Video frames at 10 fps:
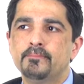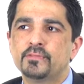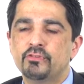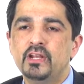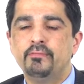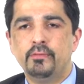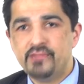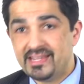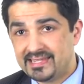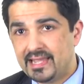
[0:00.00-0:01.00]
screening for
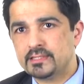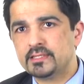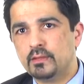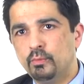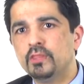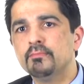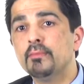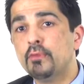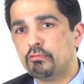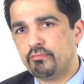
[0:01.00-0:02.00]
breast cancer with
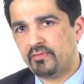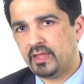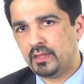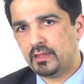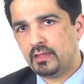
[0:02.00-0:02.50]
mammography.